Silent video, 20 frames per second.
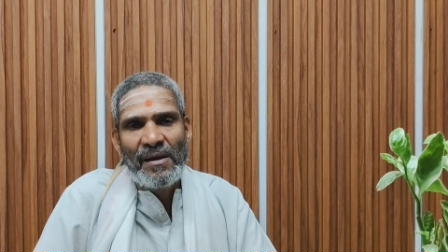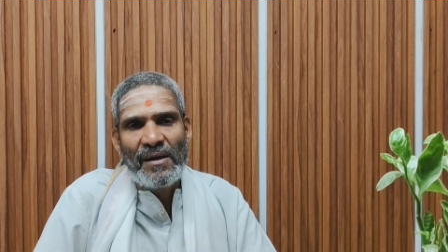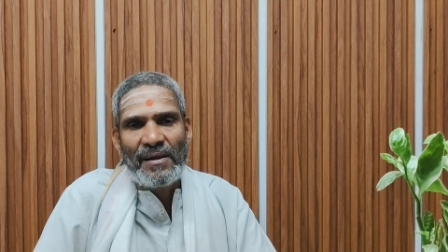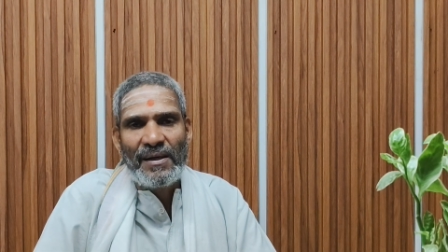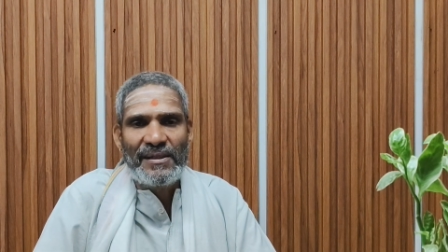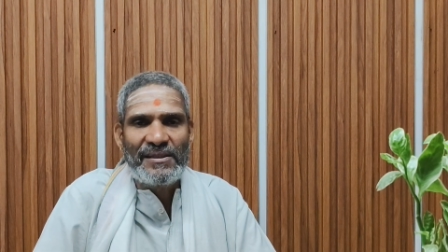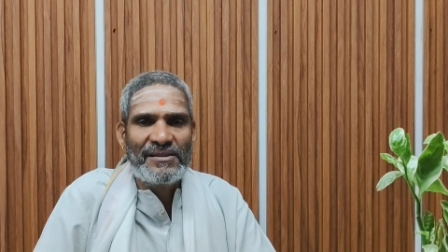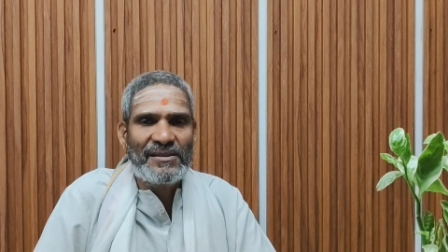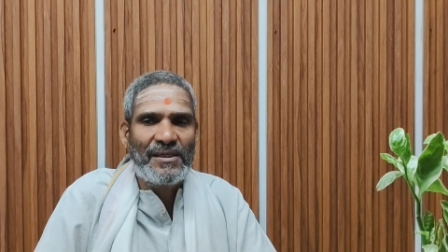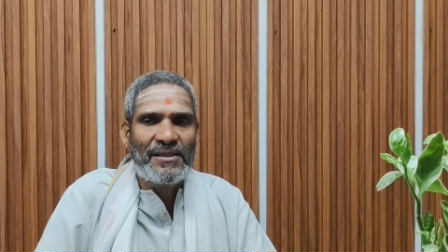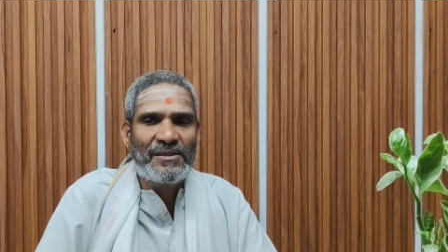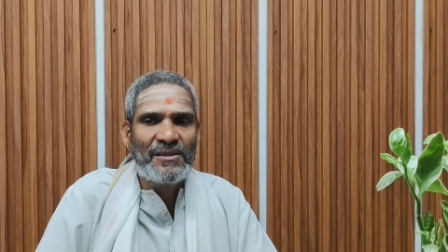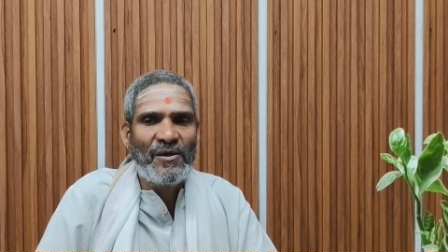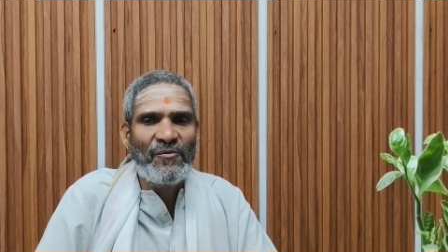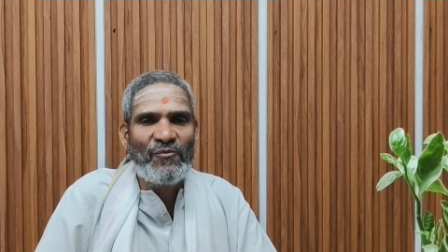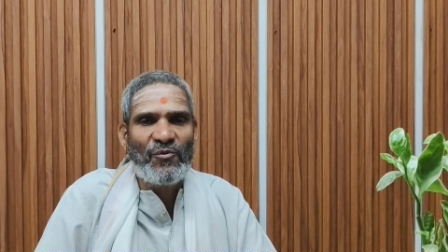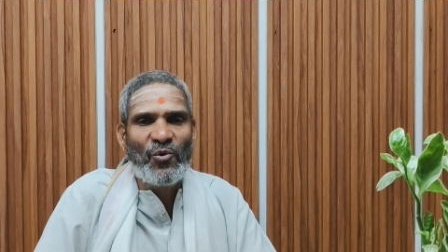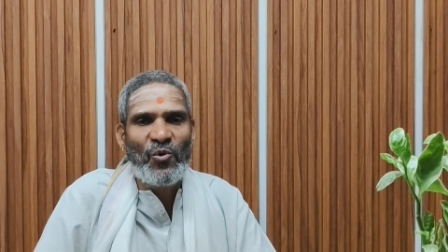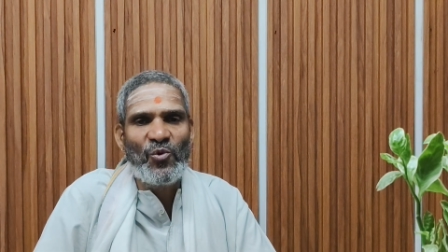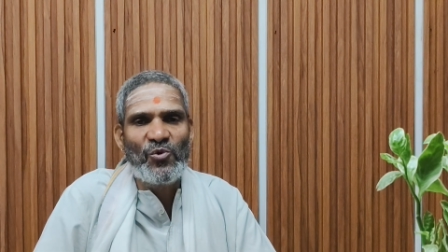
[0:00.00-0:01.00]
construction
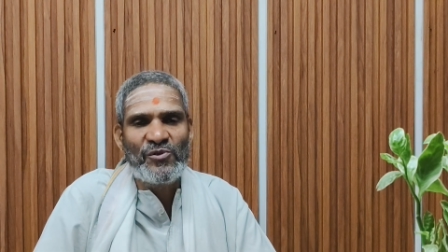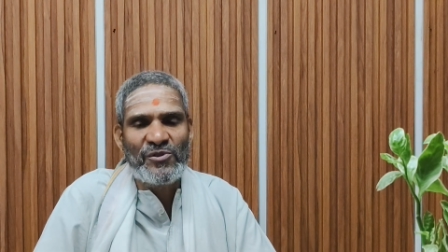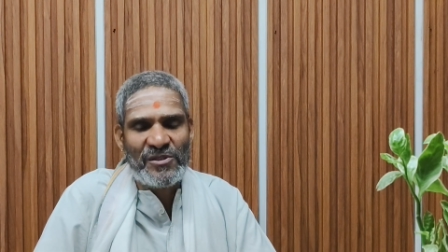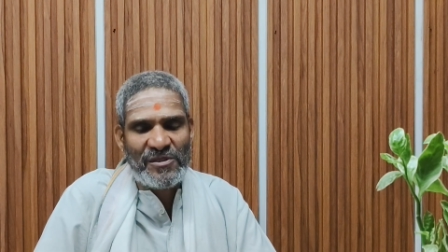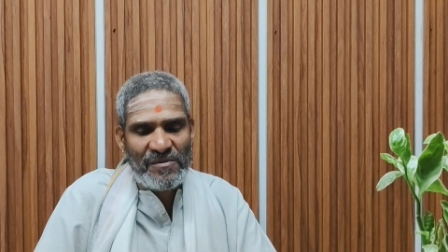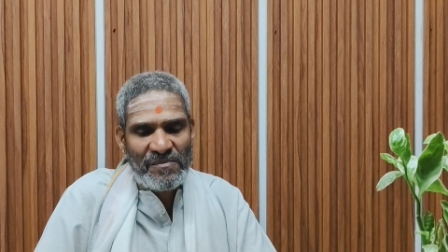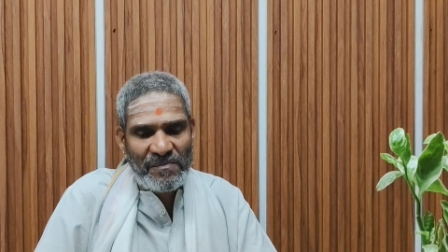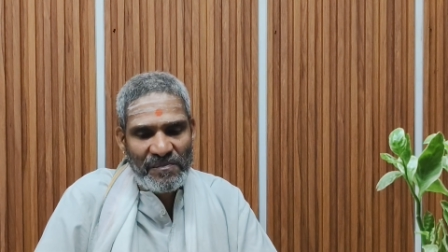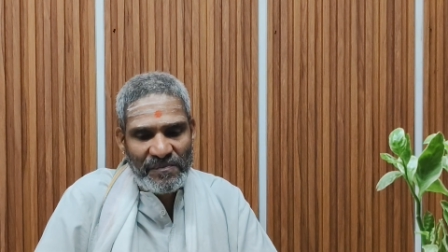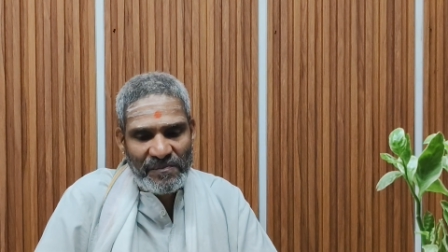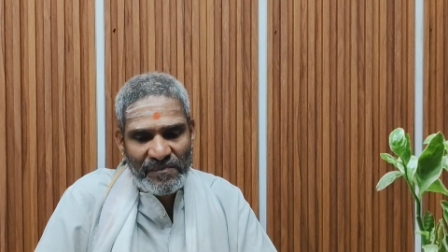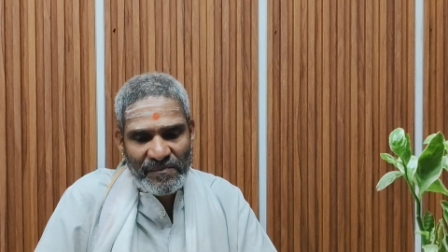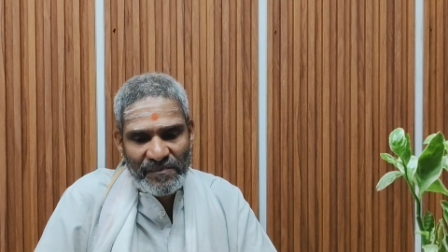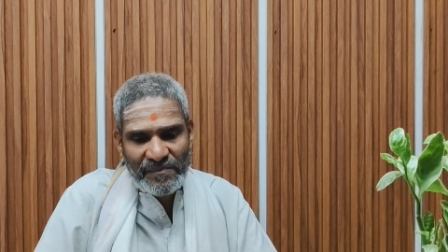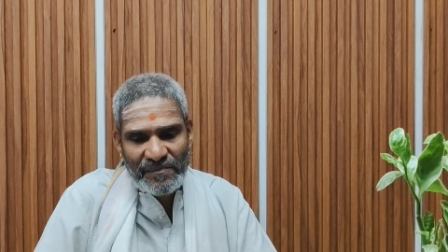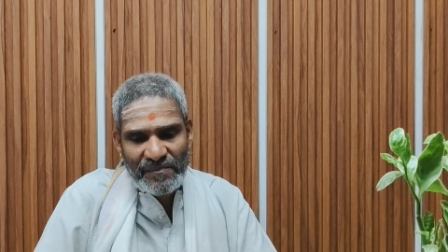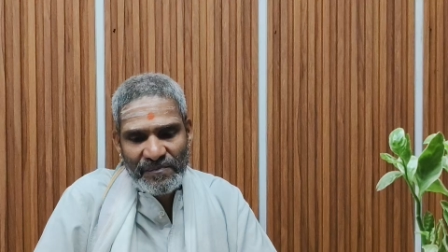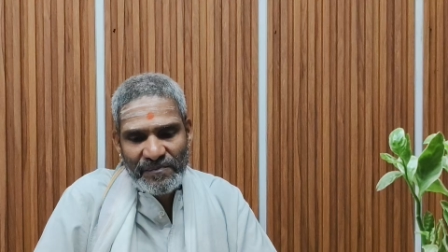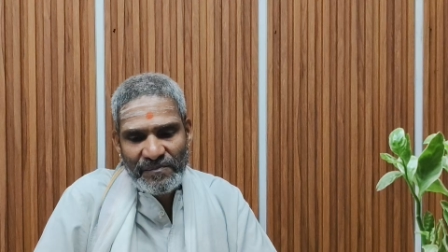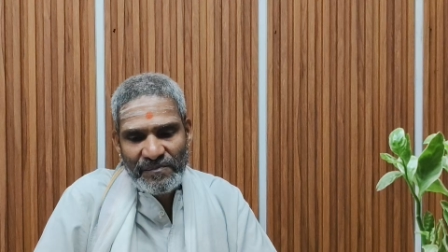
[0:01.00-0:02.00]
of roads,
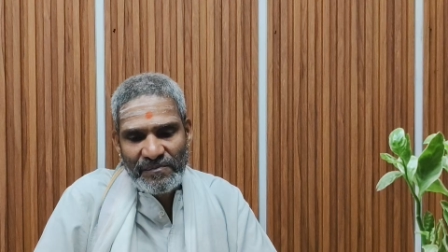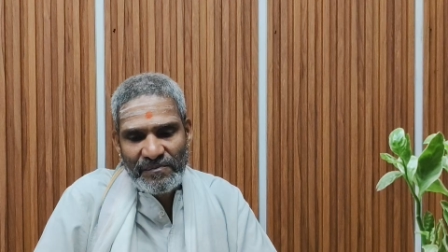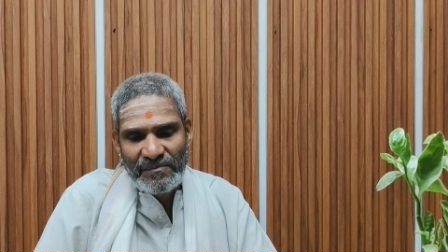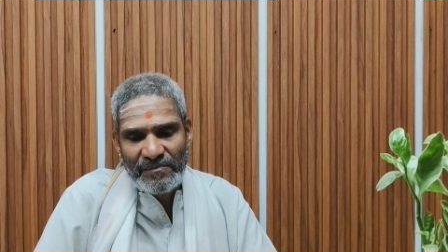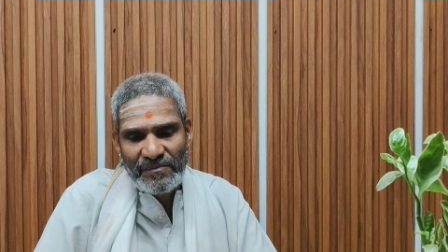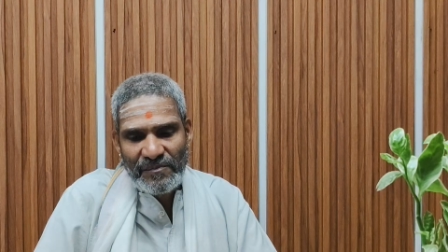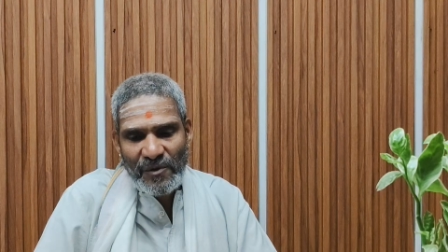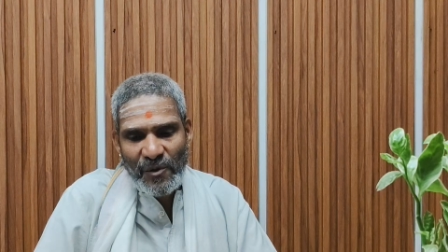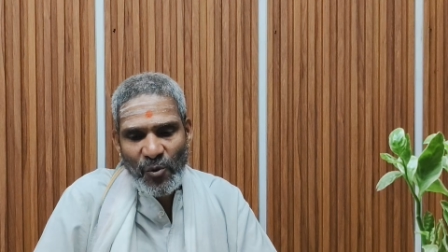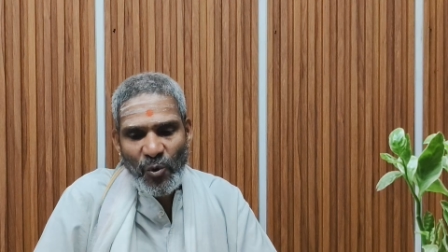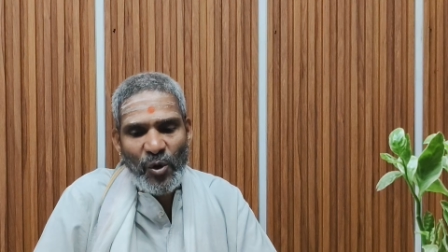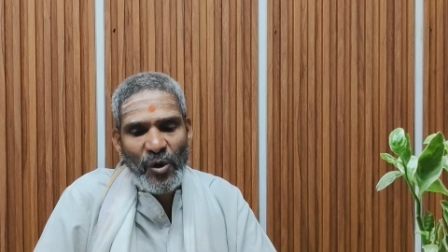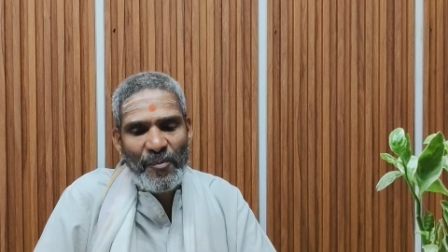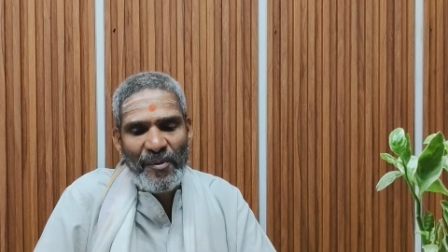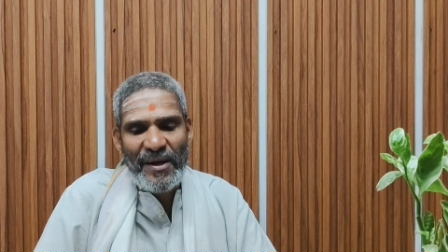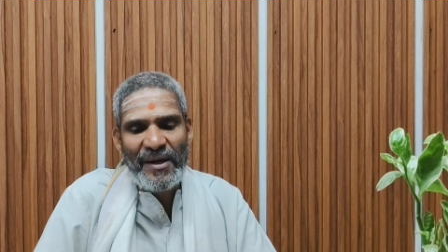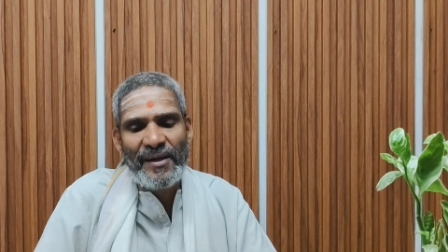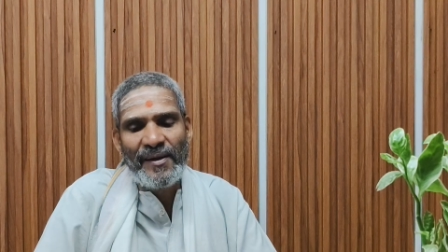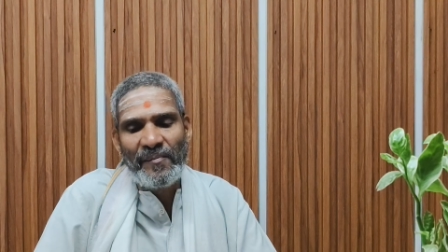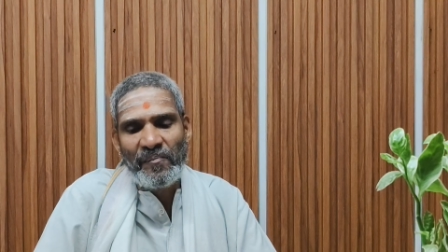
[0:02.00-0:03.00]
road
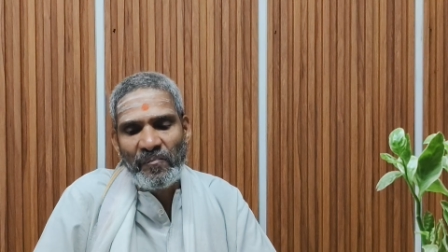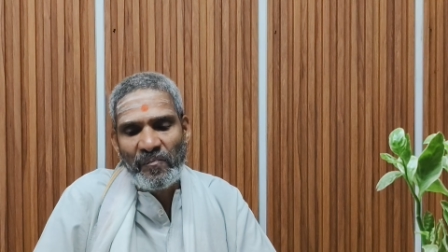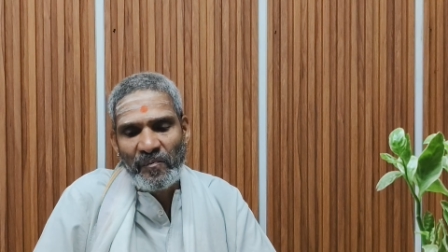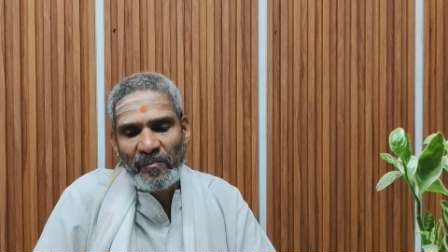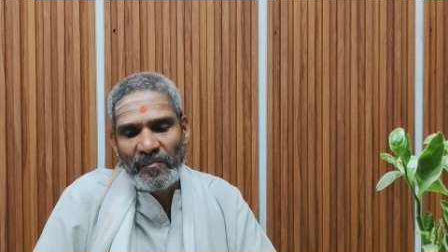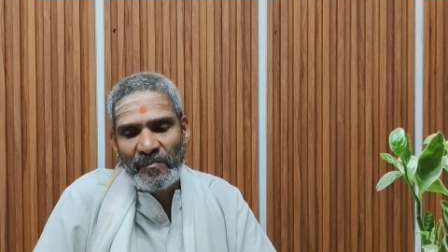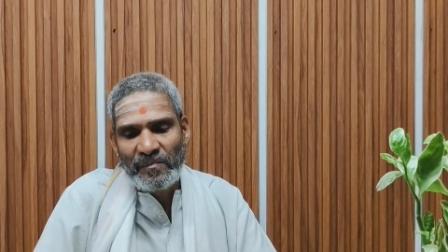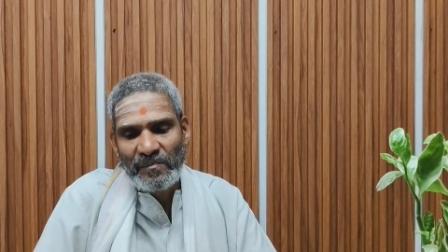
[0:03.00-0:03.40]
building.